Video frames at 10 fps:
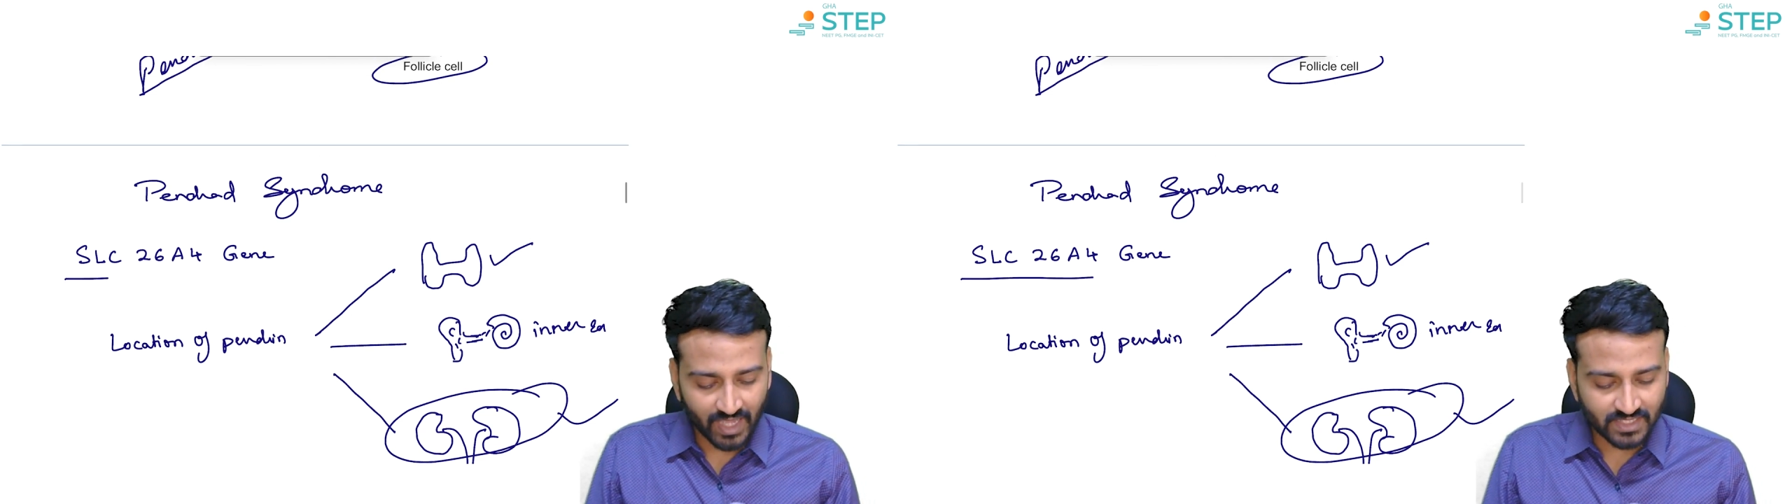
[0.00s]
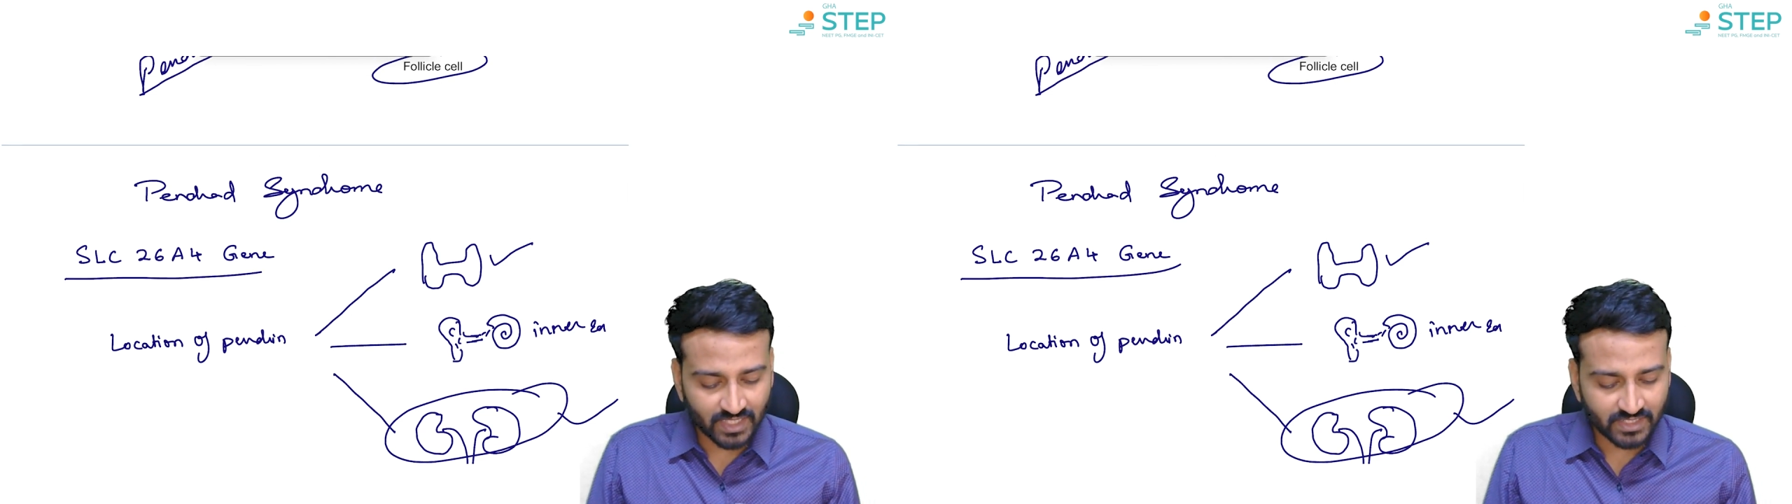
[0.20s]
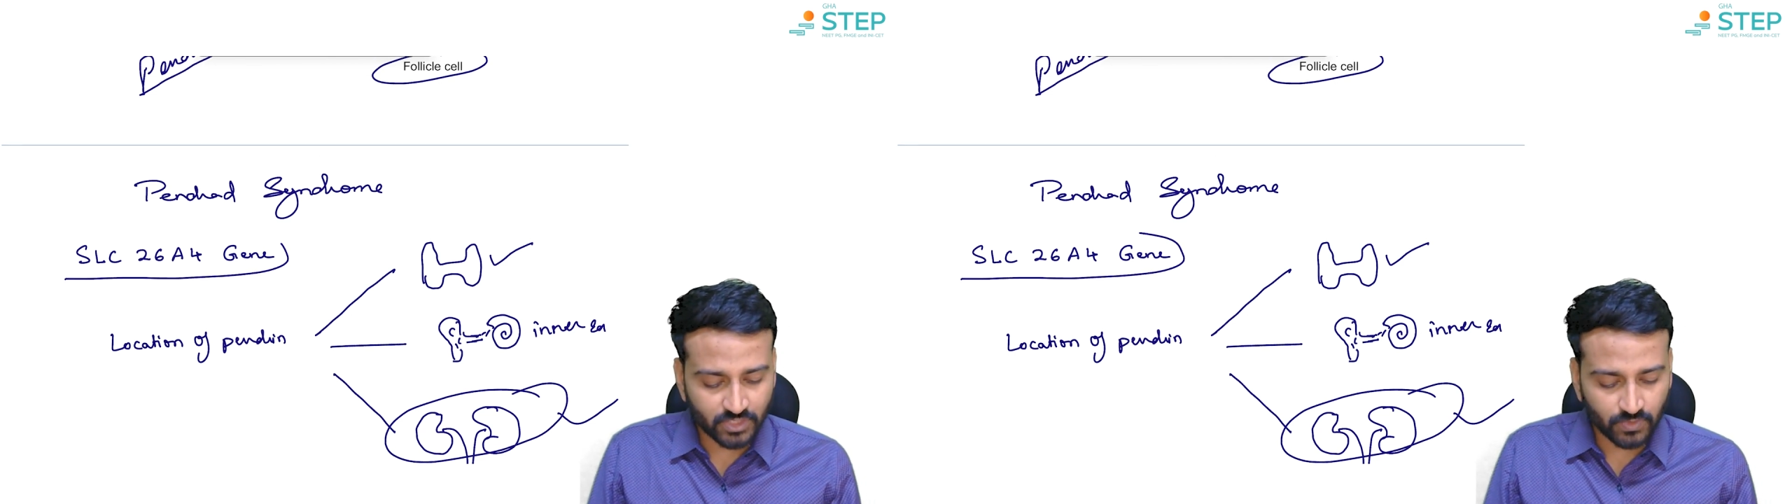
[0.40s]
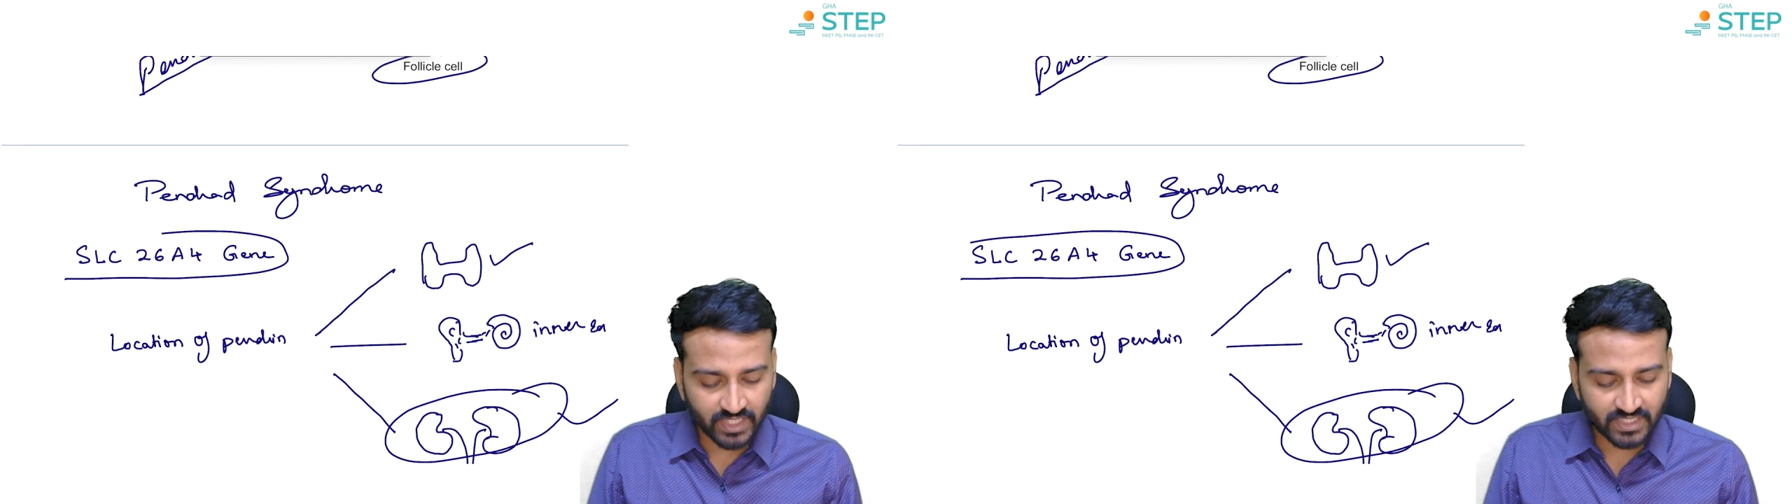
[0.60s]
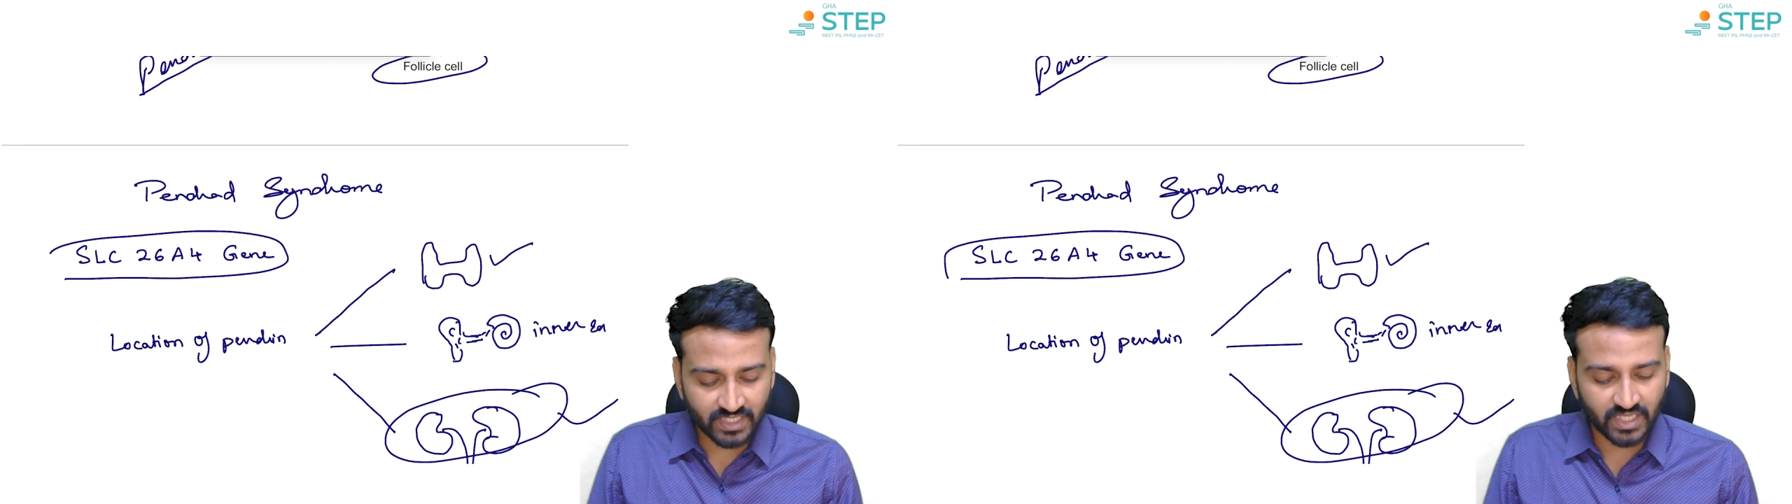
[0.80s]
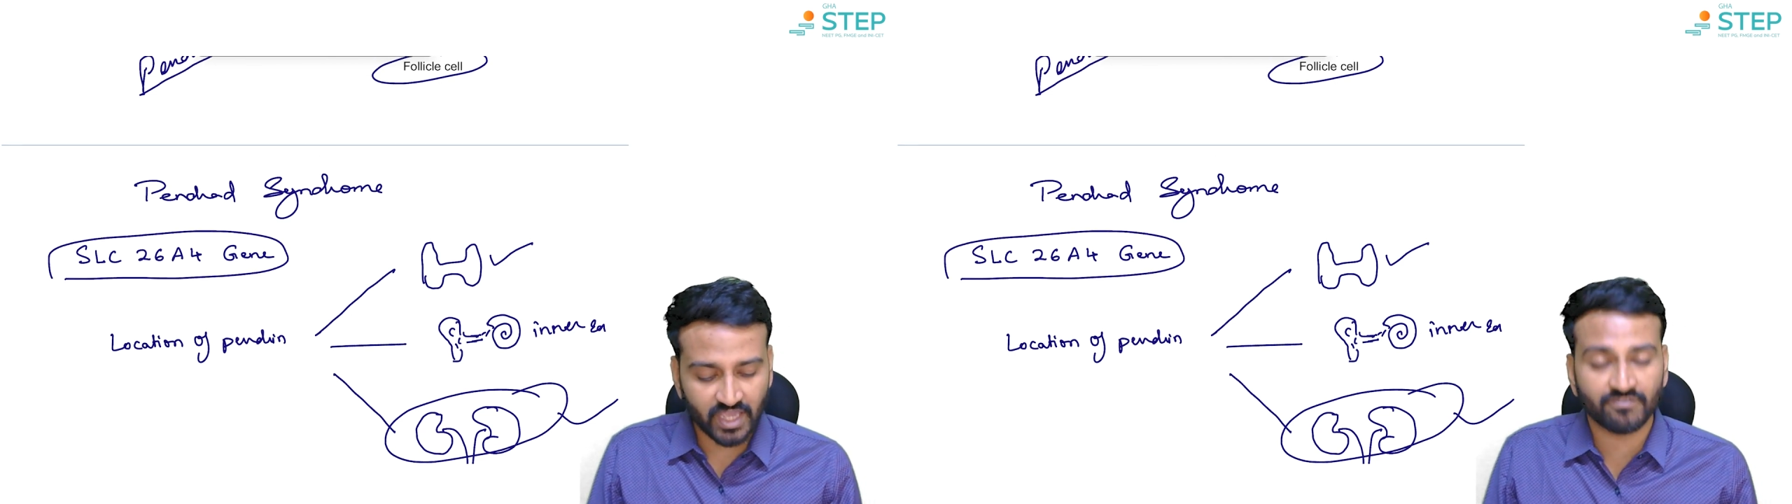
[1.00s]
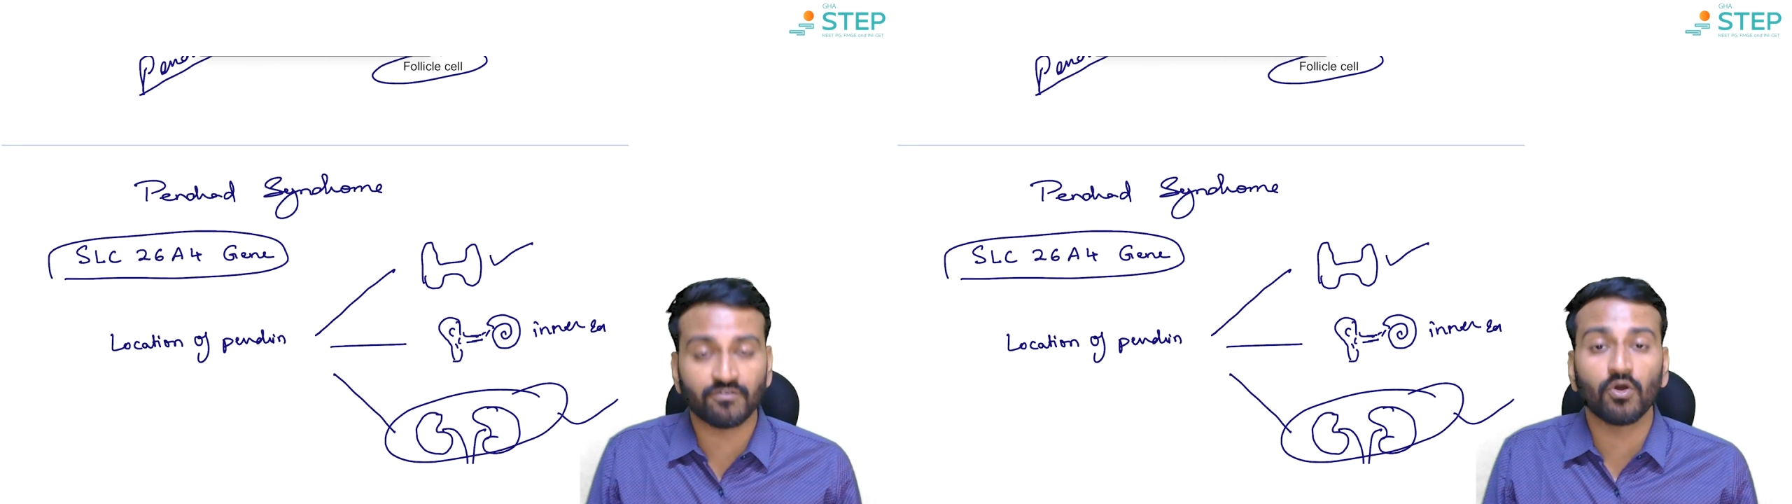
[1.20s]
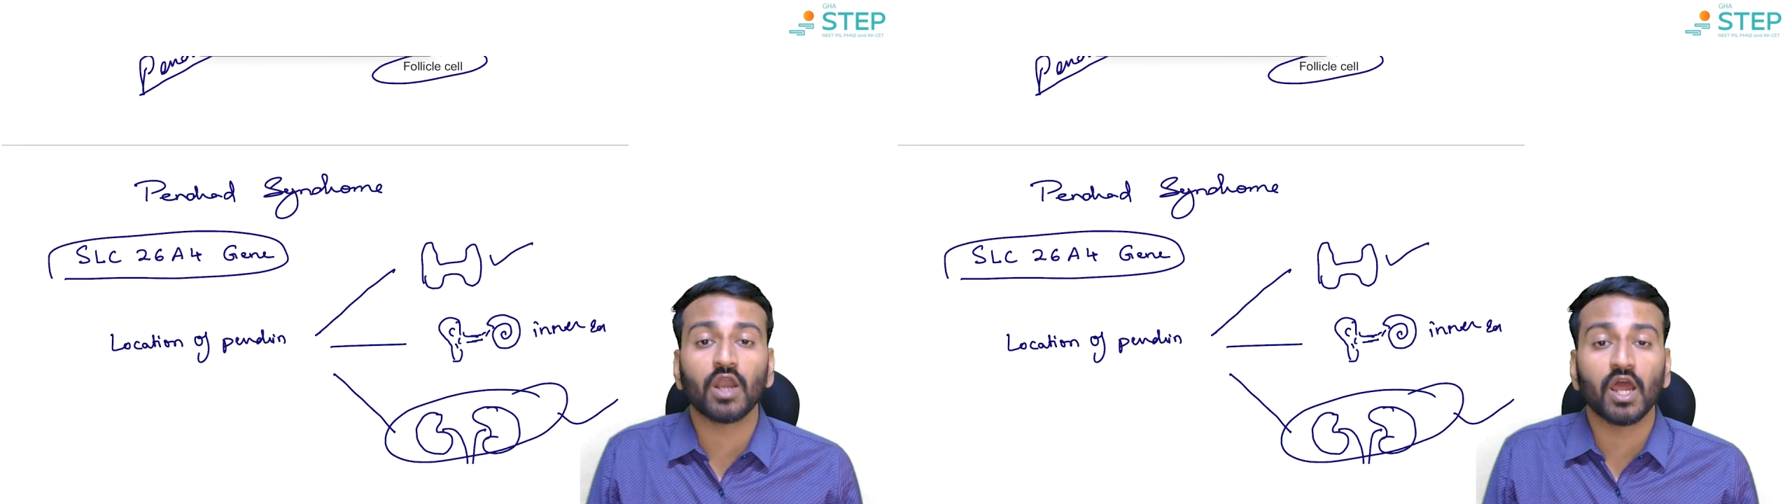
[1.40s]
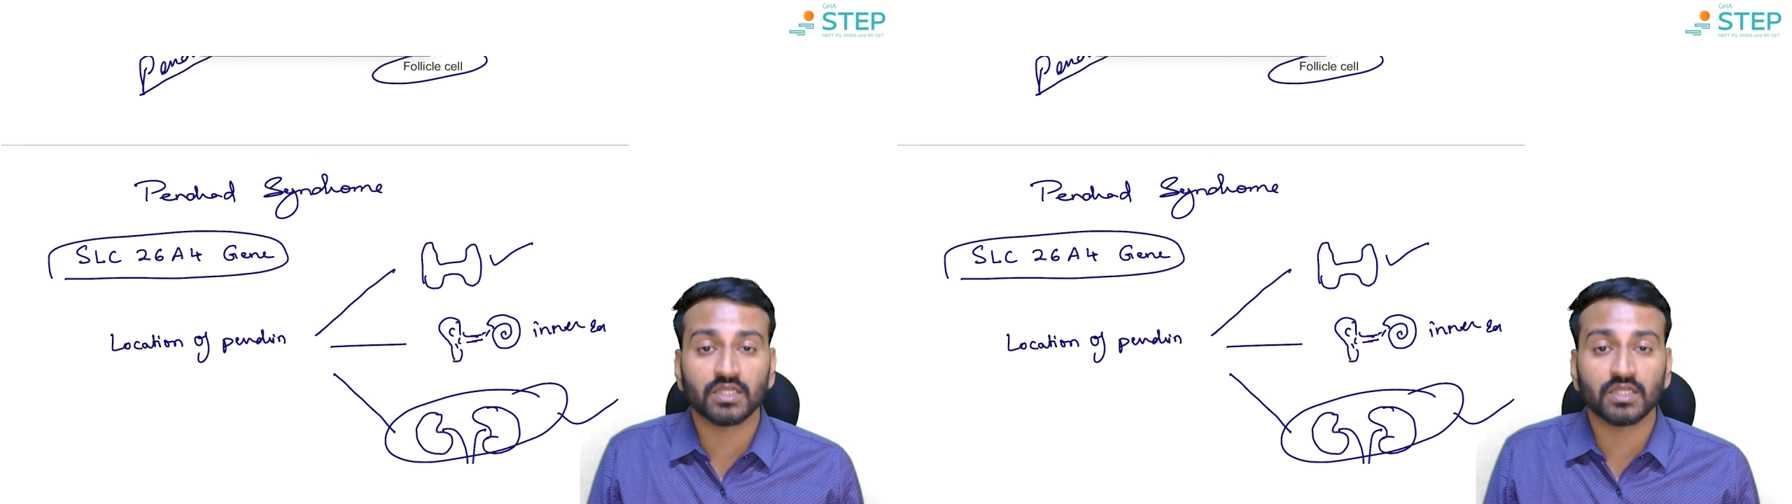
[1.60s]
SLC26A4